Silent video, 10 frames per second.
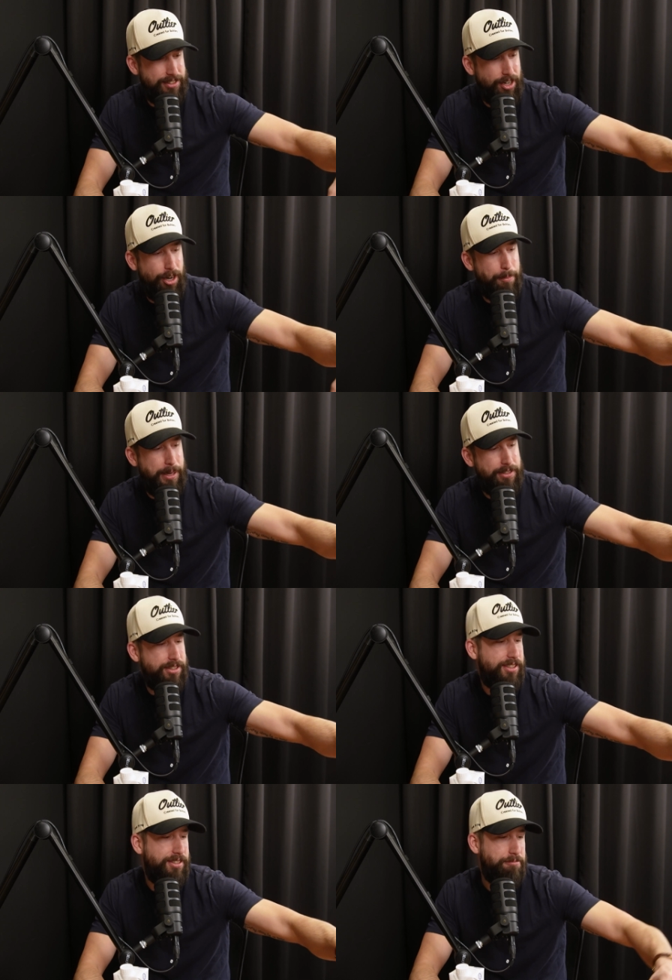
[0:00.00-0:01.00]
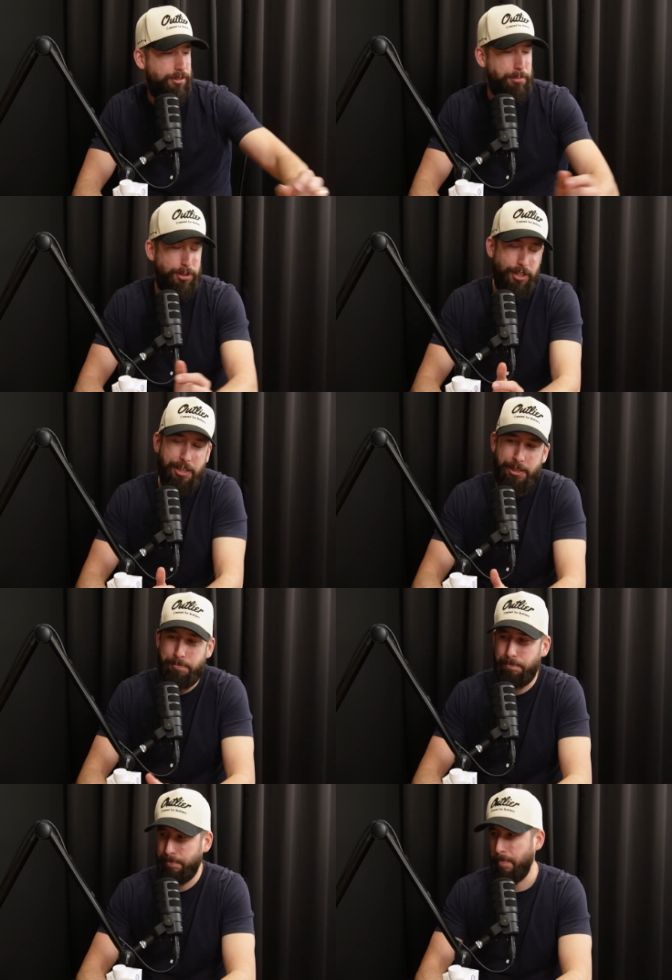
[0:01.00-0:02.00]
comment,
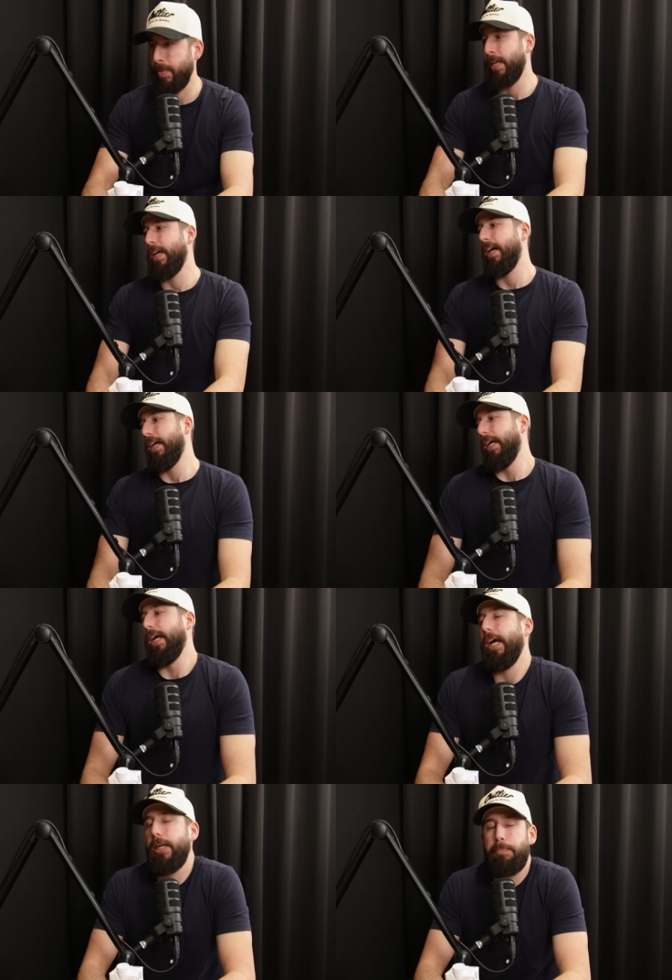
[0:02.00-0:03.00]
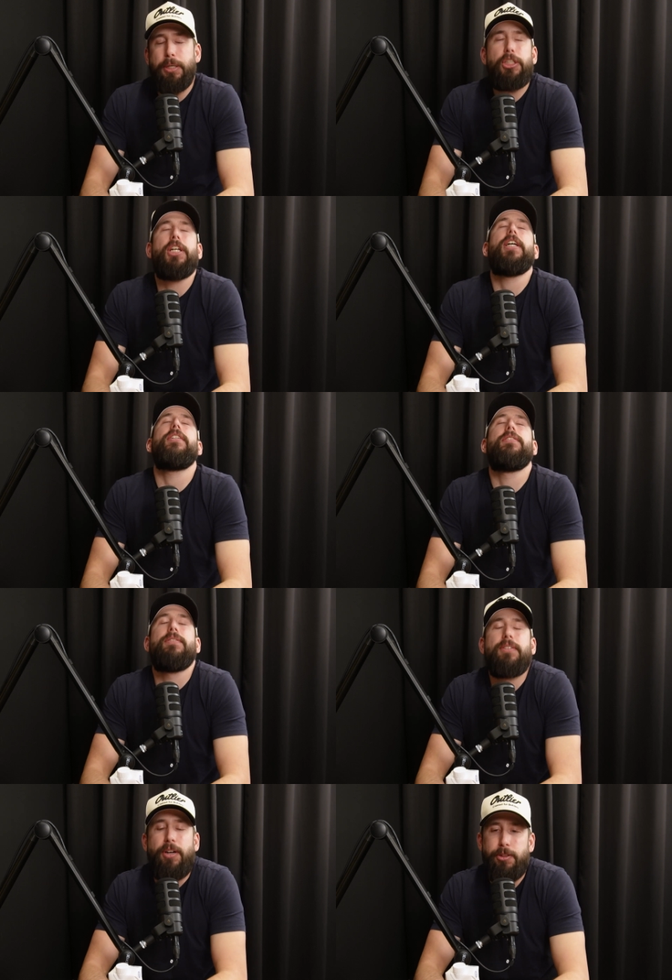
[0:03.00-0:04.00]
subscribe, and I appreciate
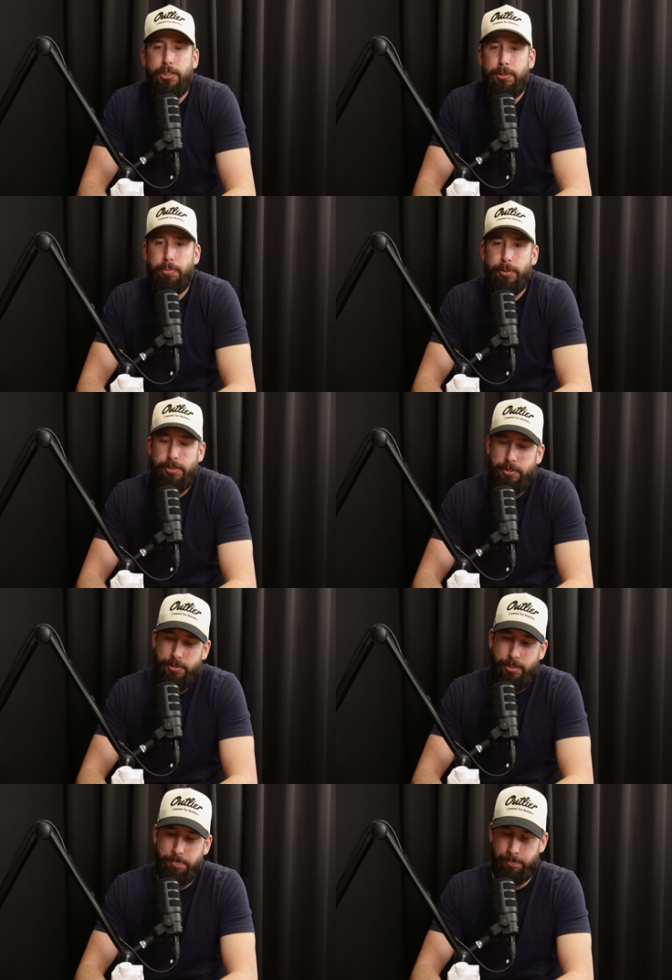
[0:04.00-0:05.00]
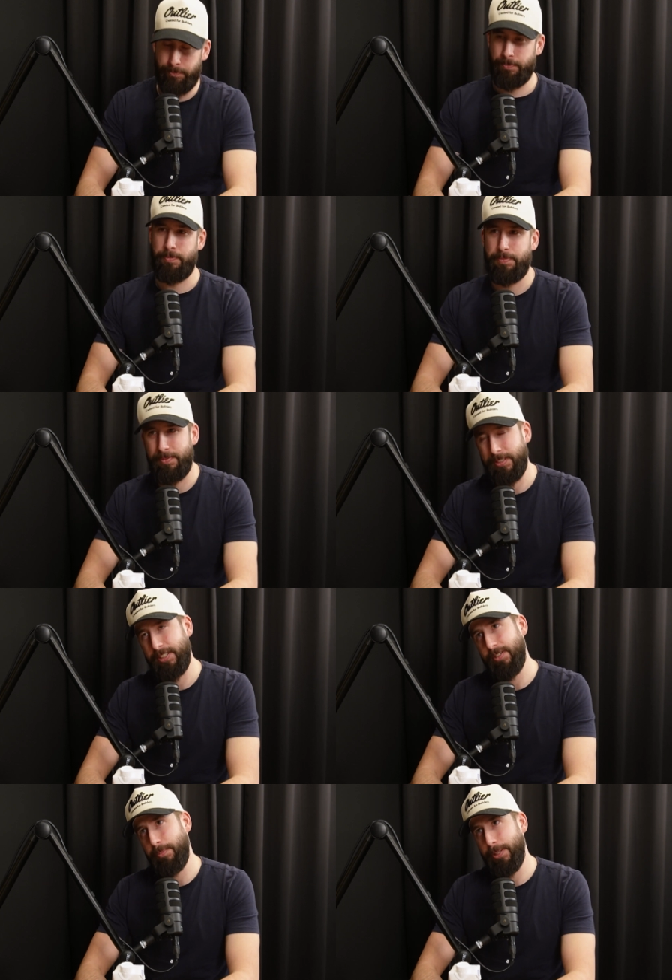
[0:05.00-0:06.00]
all the support. So
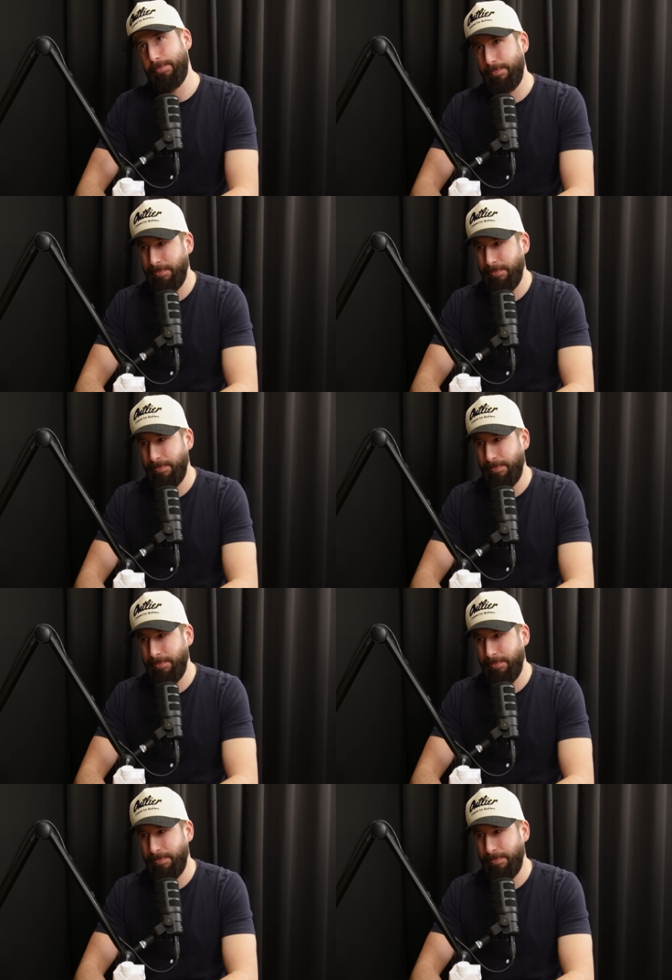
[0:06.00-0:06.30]
let's rip it.